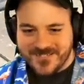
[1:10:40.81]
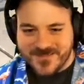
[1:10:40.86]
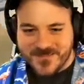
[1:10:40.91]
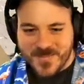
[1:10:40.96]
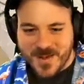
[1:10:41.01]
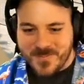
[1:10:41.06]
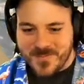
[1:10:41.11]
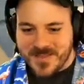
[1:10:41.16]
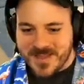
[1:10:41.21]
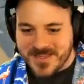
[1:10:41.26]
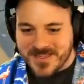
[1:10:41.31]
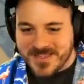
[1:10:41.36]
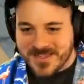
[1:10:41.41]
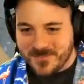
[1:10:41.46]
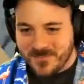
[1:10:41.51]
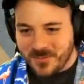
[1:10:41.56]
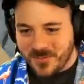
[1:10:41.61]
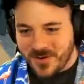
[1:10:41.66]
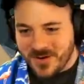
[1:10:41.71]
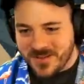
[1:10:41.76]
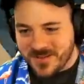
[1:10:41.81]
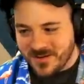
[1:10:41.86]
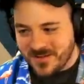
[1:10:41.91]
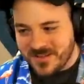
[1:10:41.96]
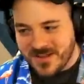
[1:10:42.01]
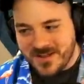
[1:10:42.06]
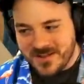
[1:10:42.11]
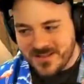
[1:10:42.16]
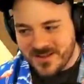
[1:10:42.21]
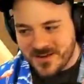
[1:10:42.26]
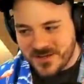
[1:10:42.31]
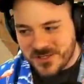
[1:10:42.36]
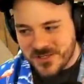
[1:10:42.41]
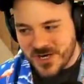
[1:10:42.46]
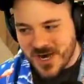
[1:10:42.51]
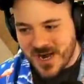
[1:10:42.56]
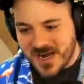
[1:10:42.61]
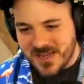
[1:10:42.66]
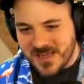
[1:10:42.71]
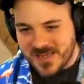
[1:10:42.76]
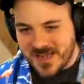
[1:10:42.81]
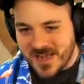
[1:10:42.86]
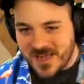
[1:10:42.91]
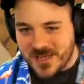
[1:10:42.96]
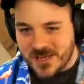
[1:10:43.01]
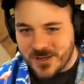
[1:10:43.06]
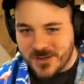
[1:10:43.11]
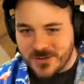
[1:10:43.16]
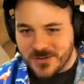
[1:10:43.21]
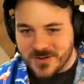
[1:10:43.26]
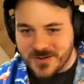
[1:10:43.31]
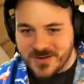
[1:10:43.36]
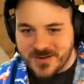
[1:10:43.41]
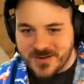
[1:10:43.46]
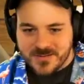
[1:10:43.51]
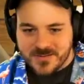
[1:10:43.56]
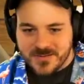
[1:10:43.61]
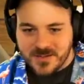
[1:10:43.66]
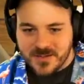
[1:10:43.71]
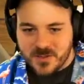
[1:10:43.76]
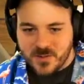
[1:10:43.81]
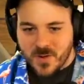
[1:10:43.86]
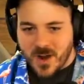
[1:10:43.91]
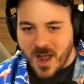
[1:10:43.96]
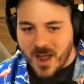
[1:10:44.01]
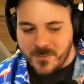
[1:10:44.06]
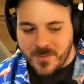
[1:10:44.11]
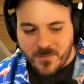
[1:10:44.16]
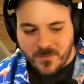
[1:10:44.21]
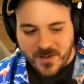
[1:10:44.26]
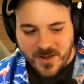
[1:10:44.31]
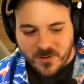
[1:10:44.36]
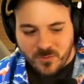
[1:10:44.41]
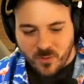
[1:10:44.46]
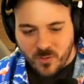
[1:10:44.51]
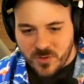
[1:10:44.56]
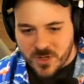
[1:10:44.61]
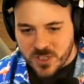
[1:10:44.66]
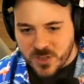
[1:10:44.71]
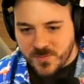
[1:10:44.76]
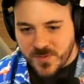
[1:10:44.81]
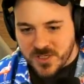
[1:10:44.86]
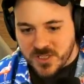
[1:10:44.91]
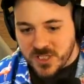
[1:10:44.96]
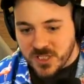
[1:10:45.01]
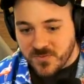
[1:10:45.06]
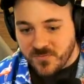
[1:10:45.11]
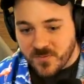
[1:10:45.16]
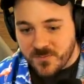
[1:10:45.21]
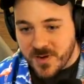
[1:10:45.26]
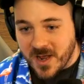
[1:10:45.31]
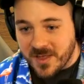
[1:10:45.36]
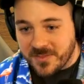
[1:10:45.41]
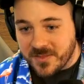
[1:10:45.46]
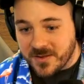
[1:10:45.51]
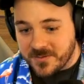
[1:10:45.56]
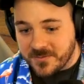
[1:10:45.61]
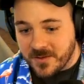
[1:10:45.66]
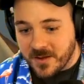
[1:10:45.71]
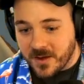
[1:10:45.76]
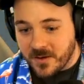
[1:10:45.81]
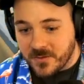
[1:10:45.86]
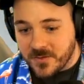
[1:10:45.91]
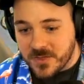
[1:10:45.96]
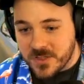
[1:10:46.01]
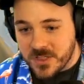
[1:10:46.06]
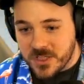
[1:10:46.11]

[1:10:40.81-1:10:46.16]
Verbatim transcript: Maybe that's the point, though. They, they're trying to get you to do it. I mean, we grew this business from nothing, though.